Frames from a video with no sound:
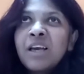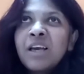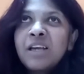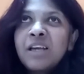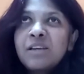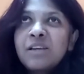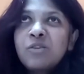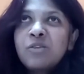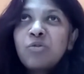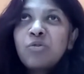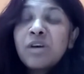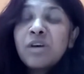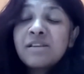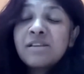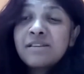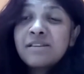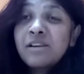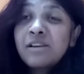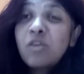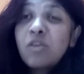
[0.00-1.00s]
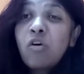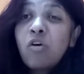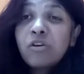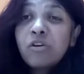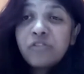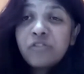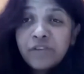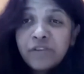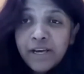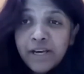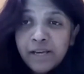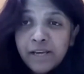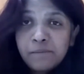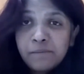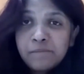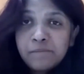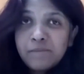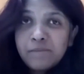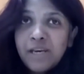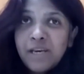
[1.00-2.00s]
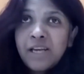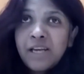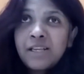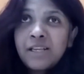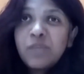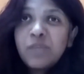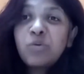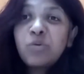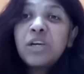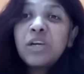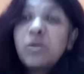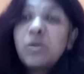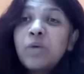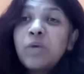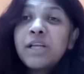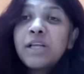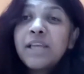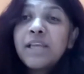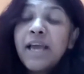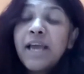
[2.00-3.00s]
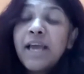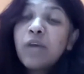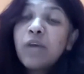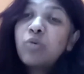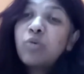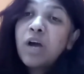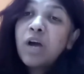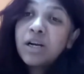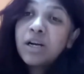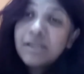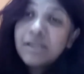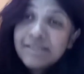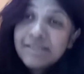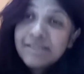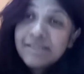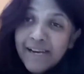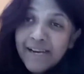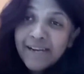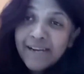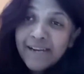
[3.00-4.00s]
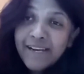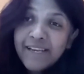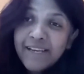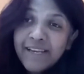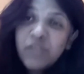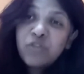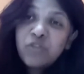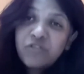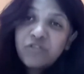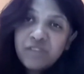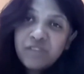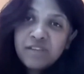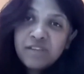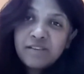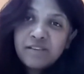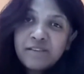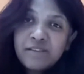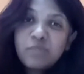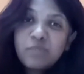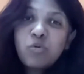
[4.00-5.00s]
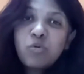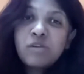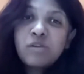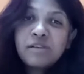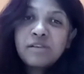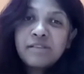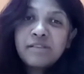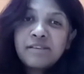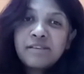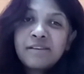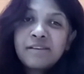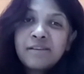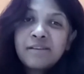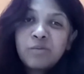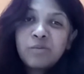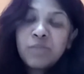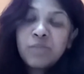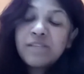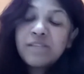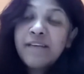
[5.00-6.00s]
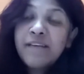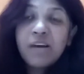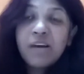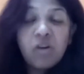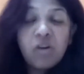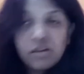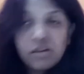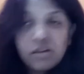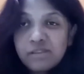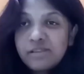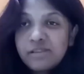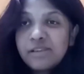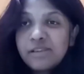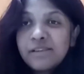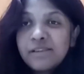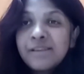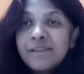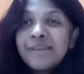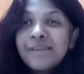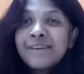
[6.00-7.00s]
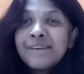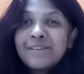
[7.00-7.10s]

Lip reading: It took us a lot of time, and the only way that I could understand any of this was with psychology.